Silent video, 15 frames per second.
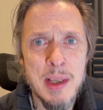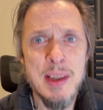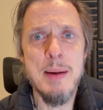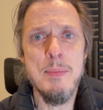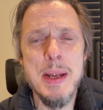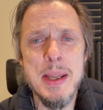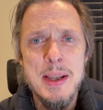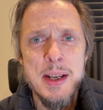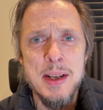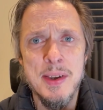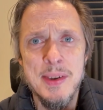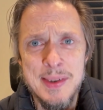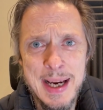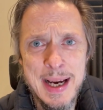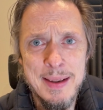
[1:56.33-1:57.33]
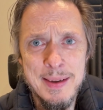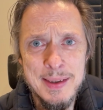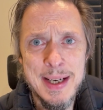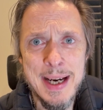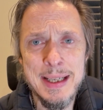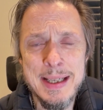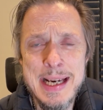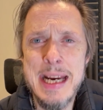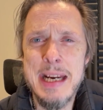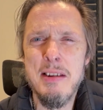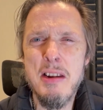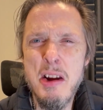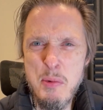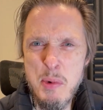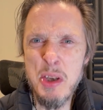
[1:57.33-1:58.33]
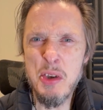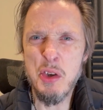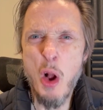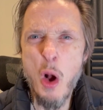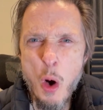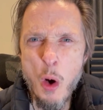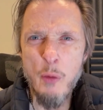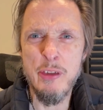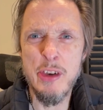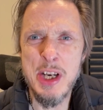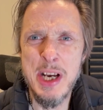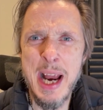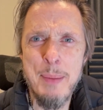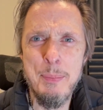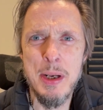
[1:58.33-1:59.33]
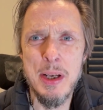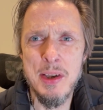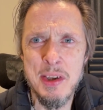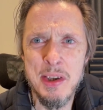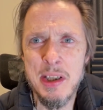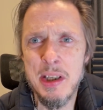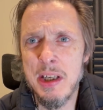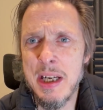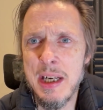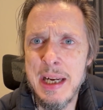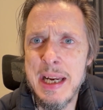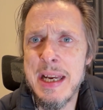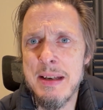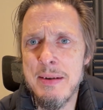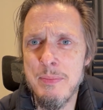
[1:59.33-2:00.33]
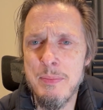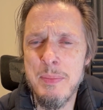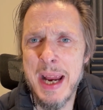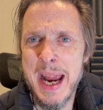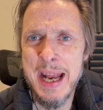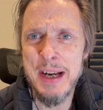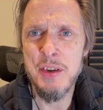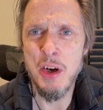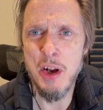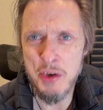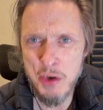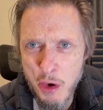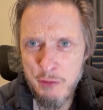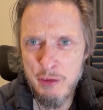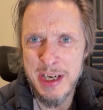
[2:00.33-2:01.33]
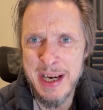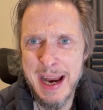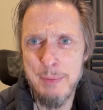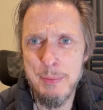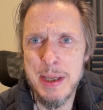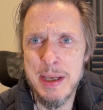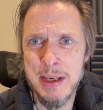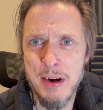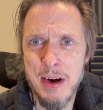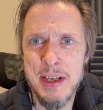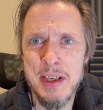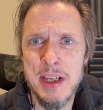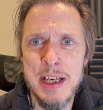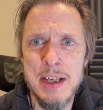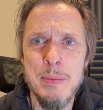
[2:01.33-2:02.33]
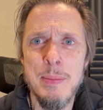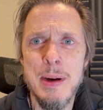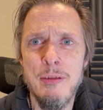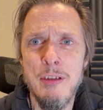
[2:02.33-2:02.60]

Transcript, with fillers: They misunderstand the technique, which often happens in Agile. It often happens in IT, to be